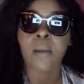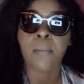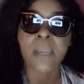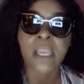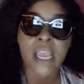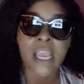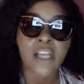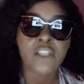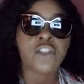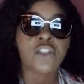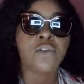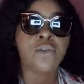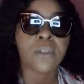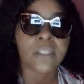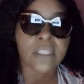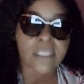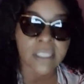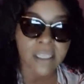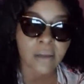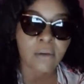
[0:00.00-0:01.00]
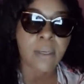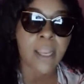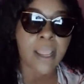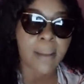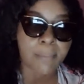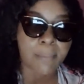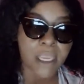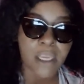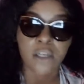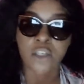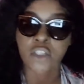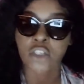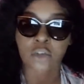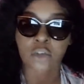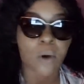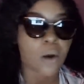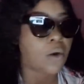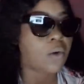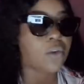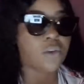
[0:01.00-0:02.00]
because you still let me
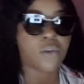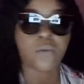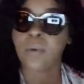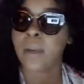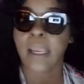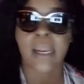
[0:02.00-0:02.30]
control you.